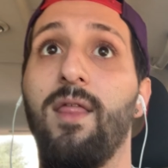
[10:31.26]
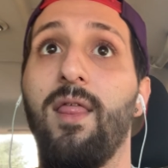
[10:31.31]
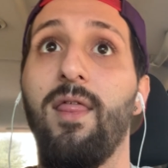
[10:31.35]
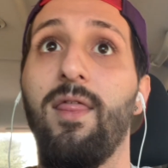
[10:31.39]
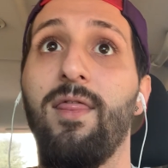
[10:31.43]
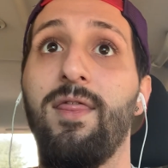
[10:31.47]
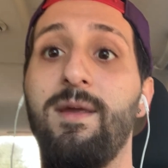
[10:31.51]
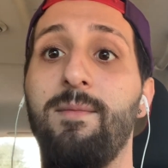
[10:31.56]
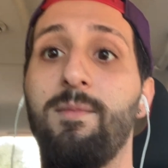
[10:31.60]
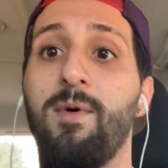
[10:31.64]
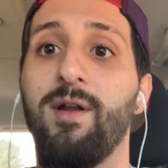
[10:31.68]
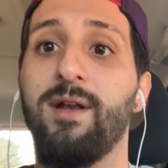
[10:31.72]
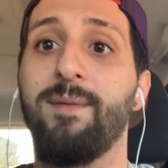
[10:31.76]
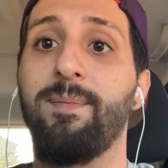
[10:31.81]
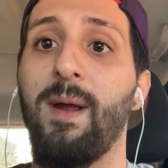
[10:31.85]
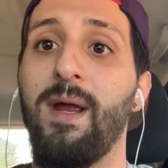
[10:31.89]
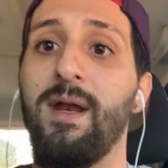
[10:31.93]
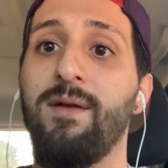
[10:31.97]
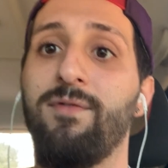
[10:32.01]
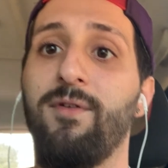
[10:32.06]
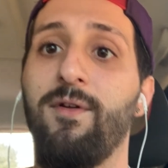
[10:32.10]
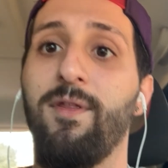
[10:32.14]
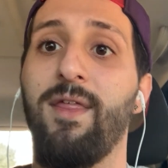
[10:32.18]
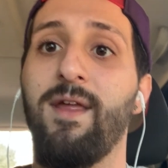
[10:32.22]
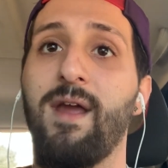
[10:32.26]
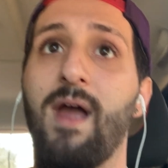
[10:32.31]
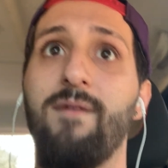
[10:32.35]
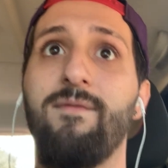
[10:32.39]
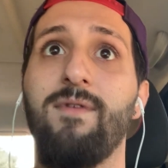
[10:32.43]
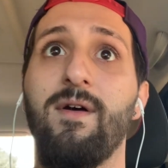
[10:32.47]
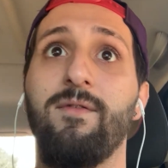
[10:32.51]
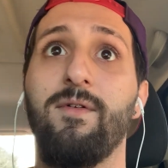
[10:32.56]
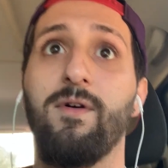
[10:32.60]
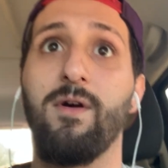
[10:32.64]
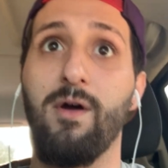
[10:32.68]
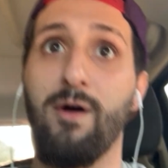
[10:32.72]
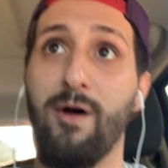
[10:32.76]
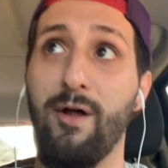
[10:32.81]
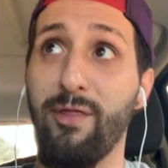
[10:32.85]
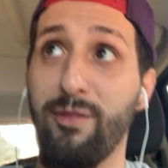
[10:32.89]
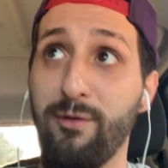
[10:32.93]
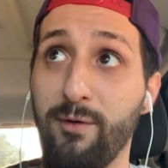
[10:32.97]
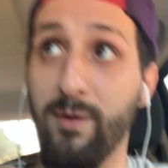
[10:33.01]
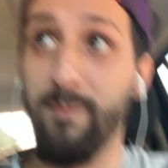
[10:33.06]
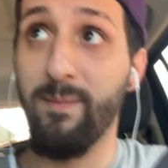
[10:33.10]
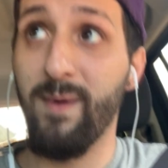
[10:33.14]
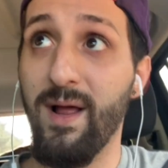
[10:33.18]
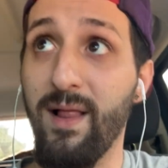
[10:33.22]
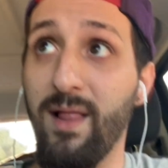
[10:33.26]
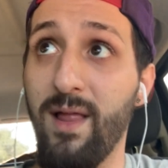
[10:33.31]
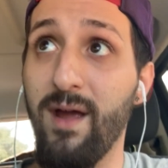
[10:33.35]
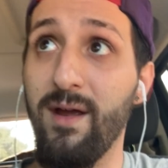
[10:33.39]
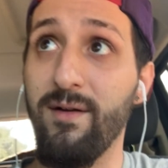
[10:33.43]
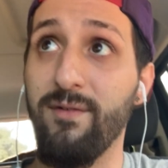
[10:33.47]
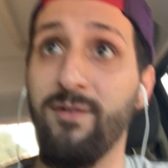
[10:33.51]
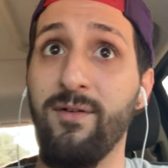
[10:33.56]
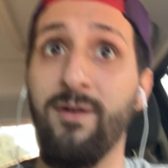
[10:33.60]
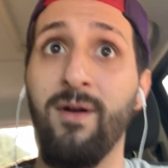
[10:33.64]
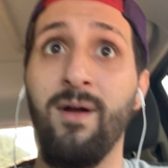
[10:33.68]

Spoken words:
the most painful thing I've ever gone through in my life.